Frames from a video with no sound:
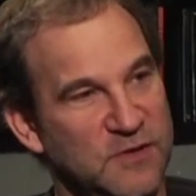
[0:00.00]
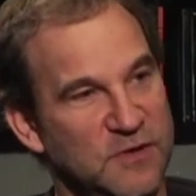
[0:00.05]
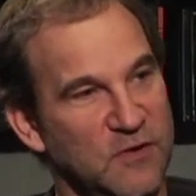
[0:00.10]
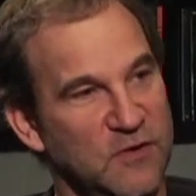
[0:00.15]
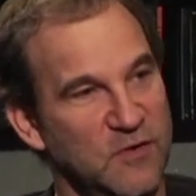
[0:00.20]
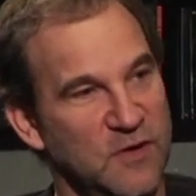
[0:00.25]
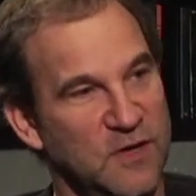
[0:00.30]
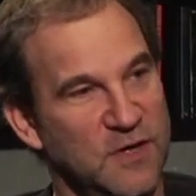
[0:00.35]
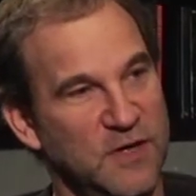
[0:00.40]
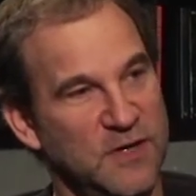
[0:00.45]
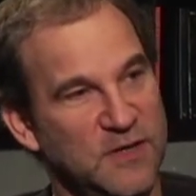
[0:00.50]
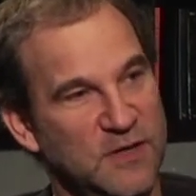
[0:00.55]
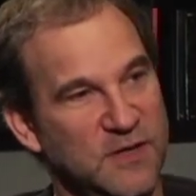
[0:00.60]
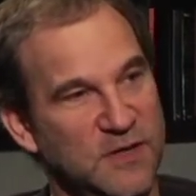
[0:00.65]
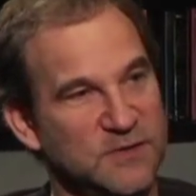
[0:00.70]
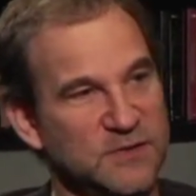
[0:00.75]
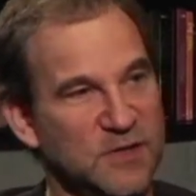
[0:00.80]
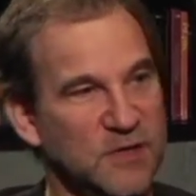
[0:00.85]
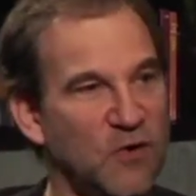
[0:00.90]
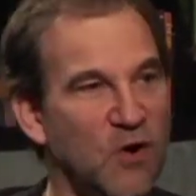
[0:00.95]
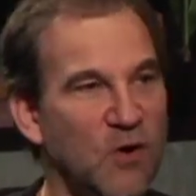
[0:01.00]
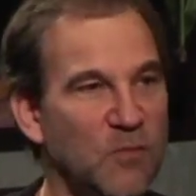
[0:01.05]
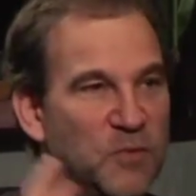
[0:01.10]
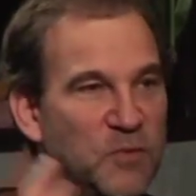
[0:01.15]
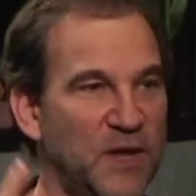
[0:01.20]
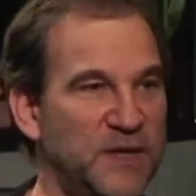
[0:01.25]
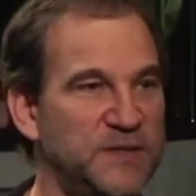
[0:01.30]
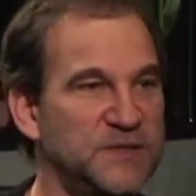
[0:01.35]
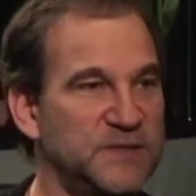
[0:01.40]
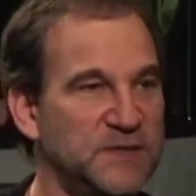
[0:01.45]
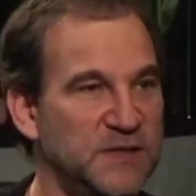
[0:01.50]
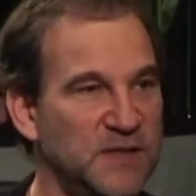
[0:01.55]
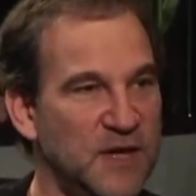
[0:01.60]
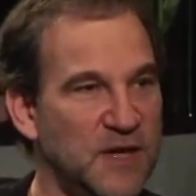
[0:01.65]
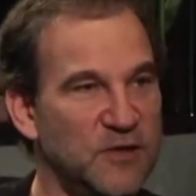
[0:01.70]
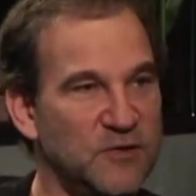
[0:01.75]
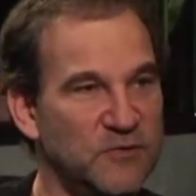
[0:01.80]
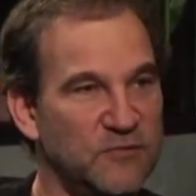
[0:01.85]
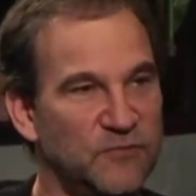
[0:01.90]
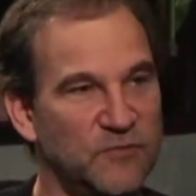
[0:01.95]
You know, it all blends
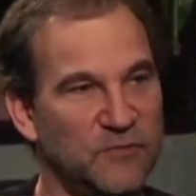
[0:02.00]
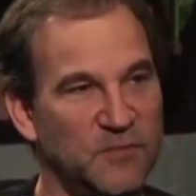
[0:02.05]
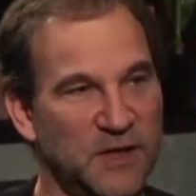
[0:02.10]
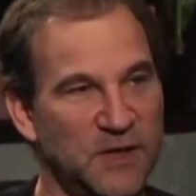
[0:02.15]
together for